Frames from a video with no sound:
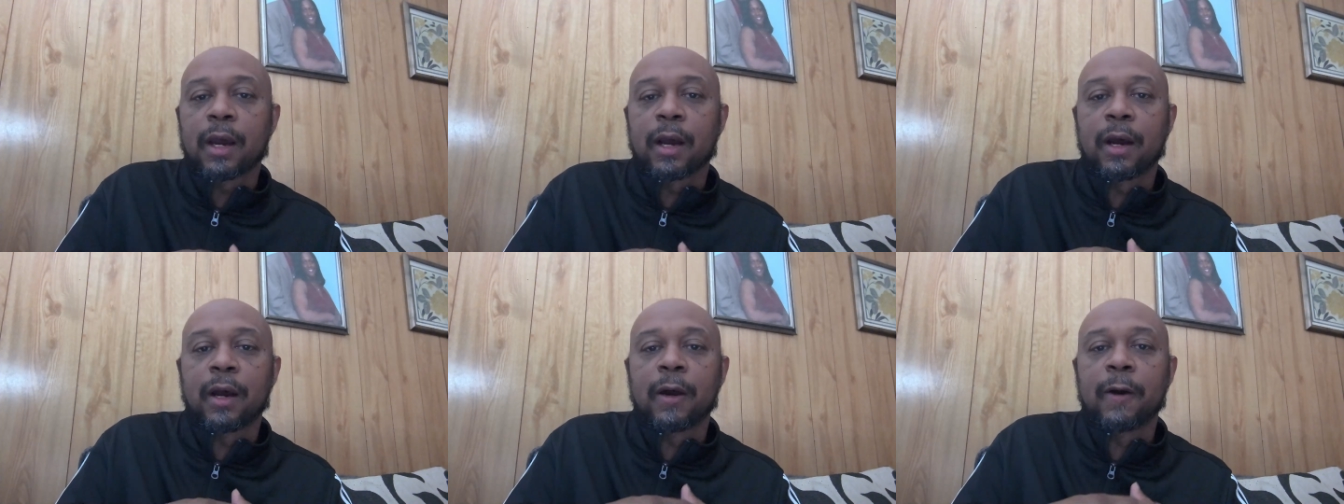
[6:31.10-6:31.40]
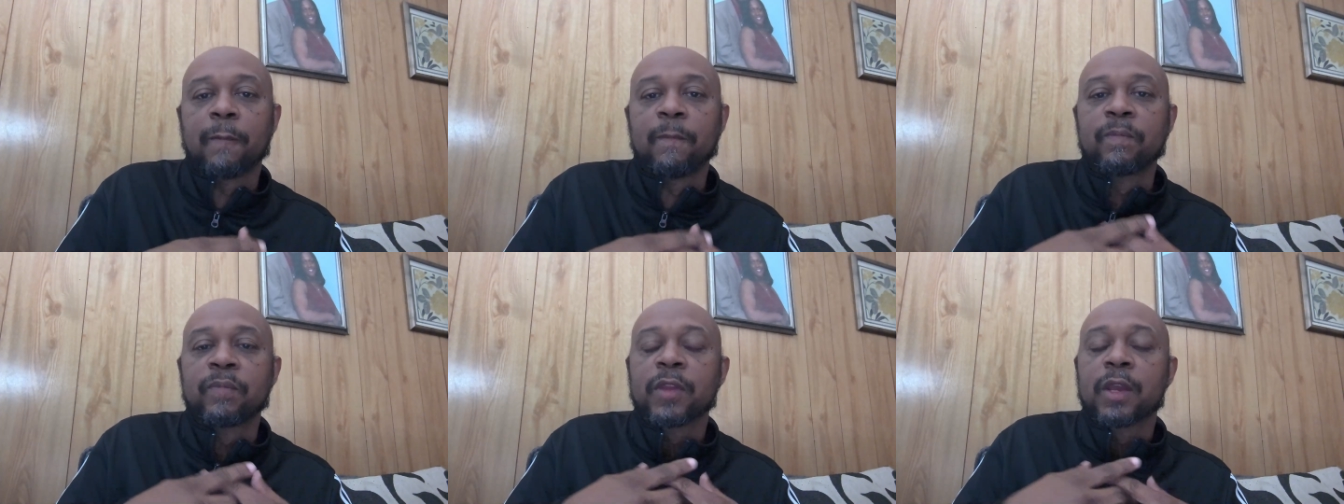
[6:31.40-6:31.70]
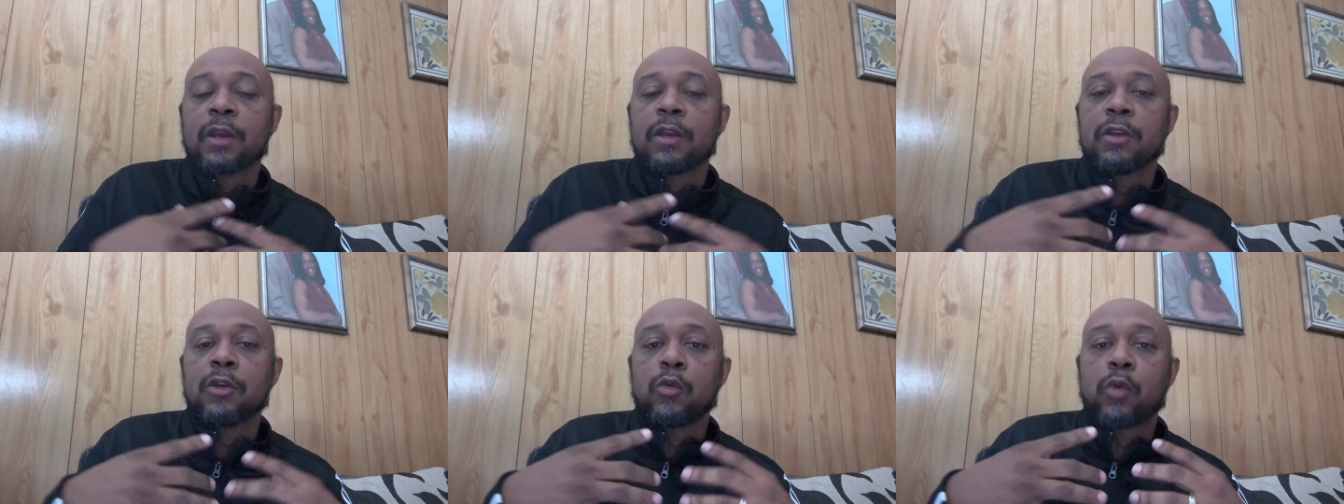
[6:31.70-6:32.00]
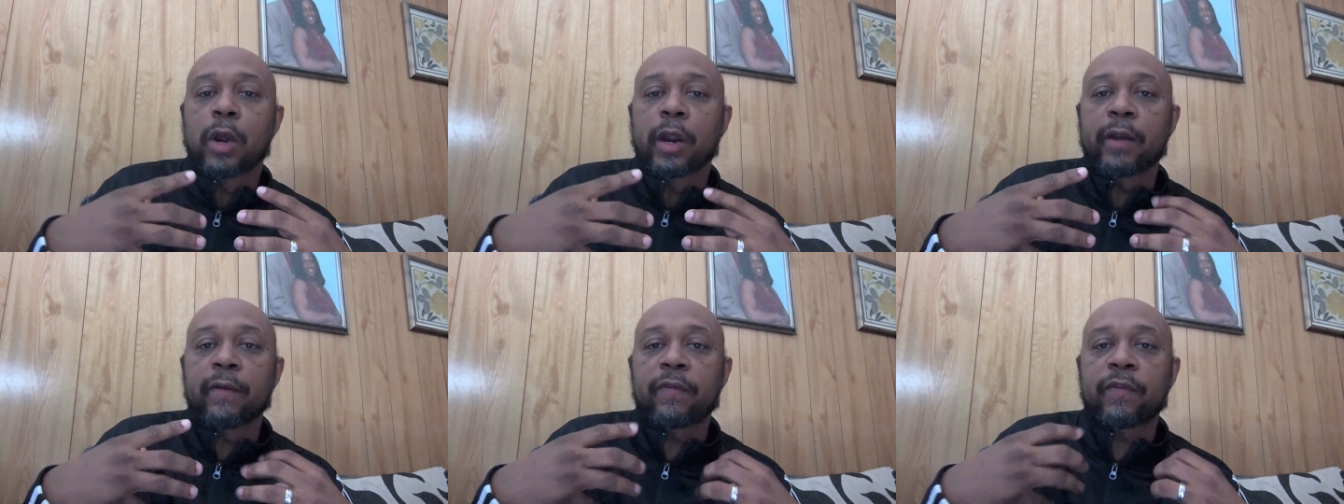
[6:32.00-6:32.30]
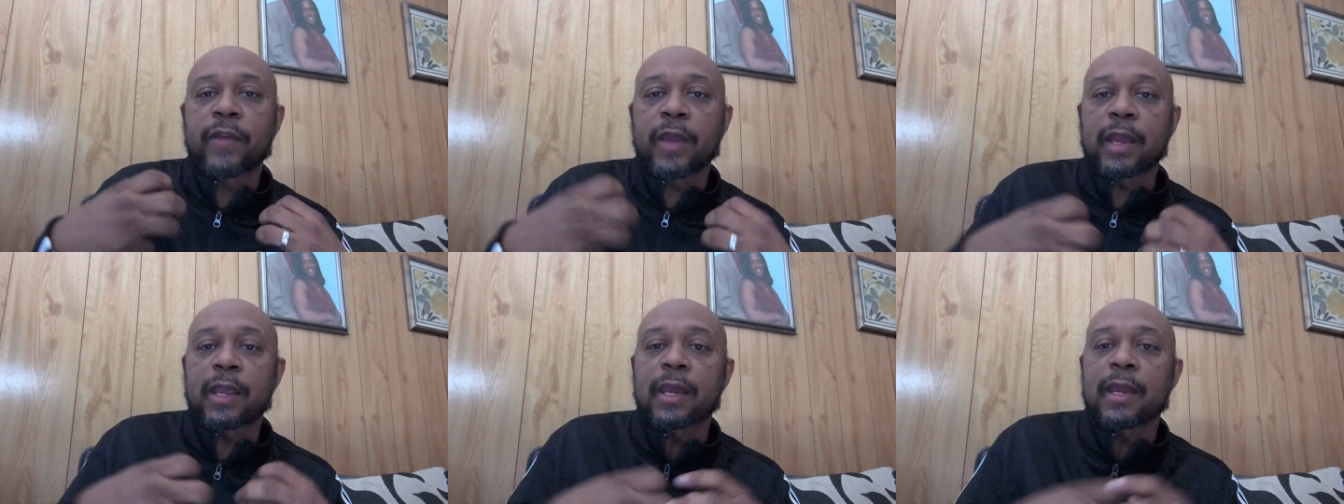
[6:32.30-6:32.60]
Um, you
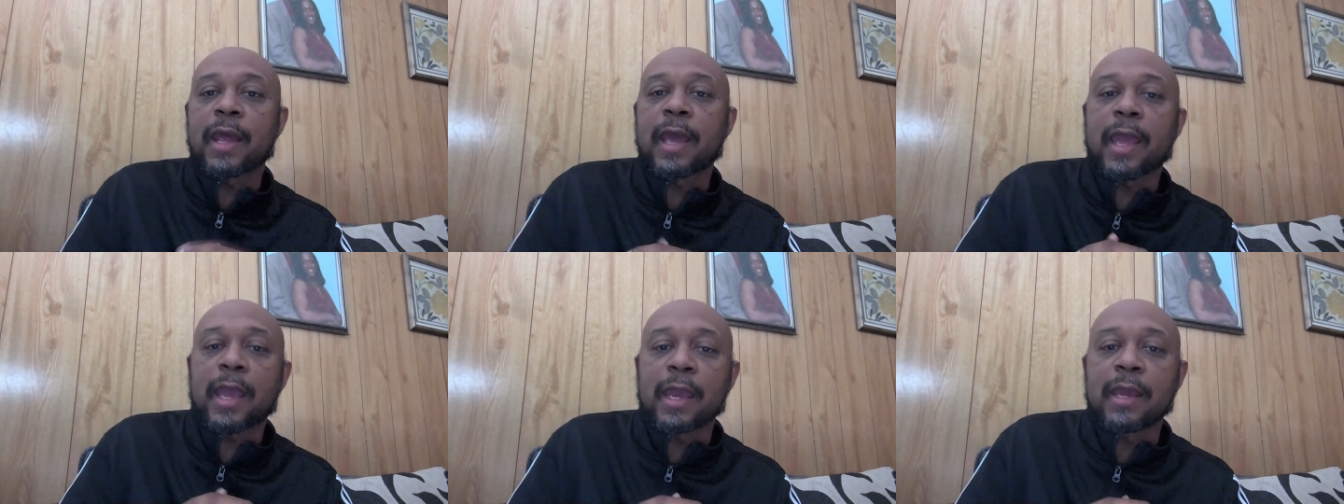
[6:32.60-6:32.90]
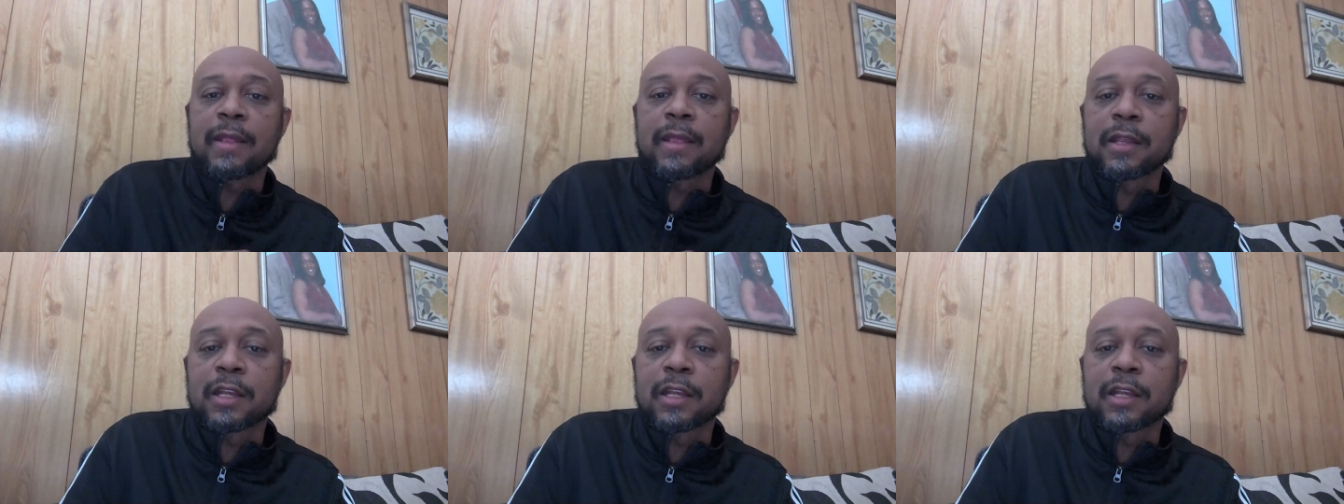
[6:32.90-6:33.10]
weren't thinking, hey,